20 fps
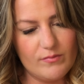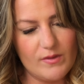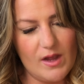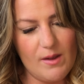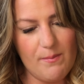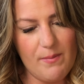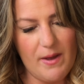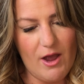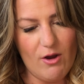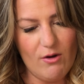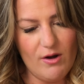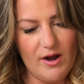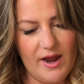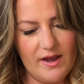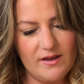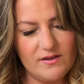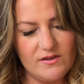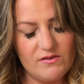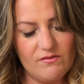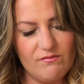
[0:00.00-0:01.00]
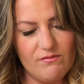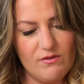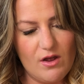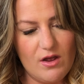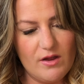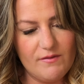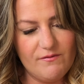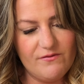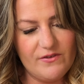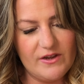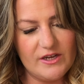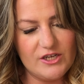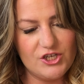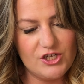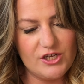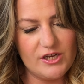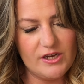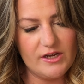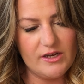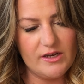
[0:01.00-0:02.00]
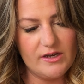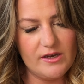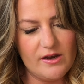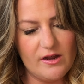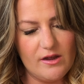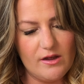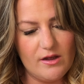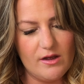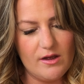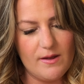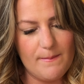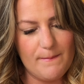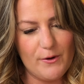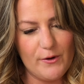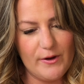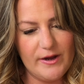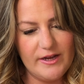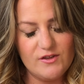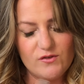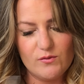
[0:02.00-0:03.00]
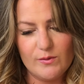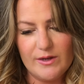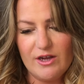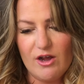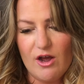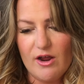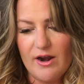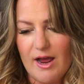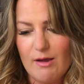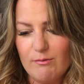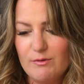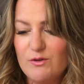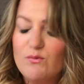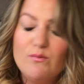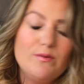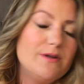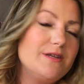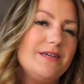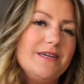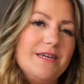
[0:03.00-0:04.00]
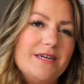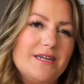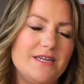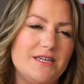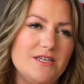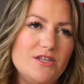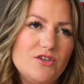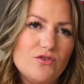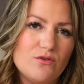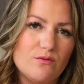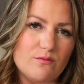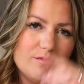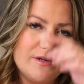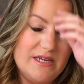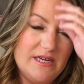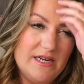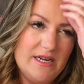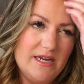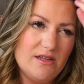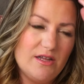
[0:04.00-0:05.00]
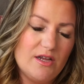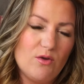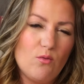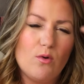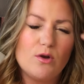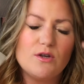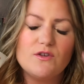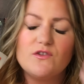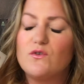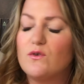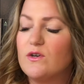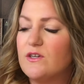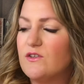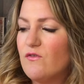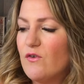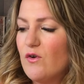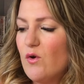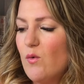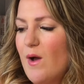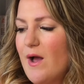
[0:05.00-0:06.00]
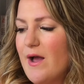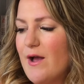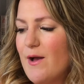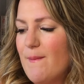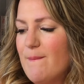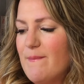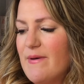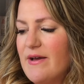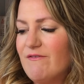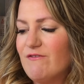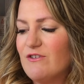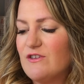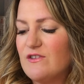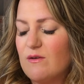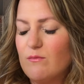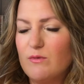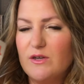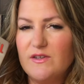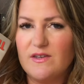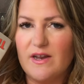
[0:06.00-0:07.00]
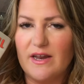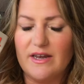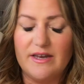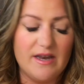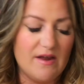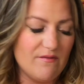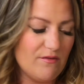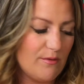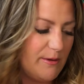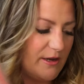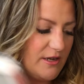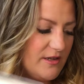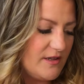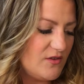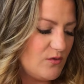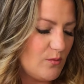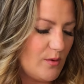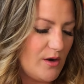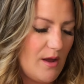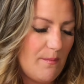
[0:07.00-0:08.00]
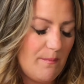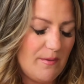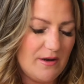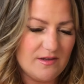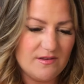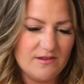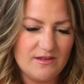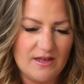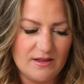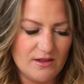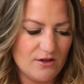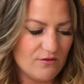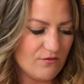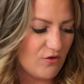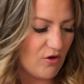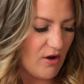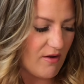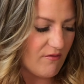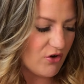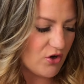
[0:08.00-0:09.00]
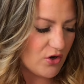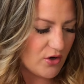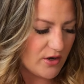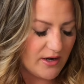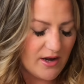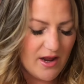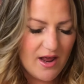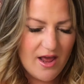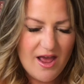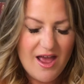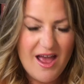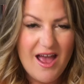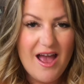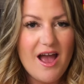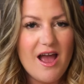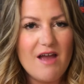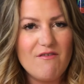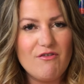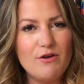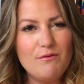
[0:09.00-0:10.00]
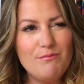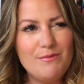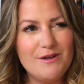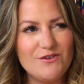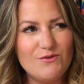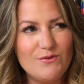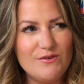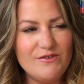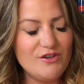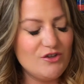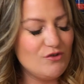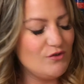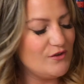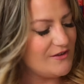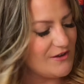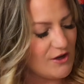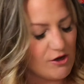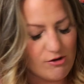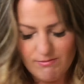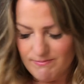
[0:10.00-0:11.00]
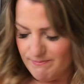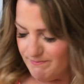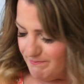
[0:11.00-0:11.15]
A Powerhouse of Nonfiction, Marines Recon. I was really into reading like war stories for a while, but for some reason I never picked this one up and it sat there forever, and I've heard mixed reviews, so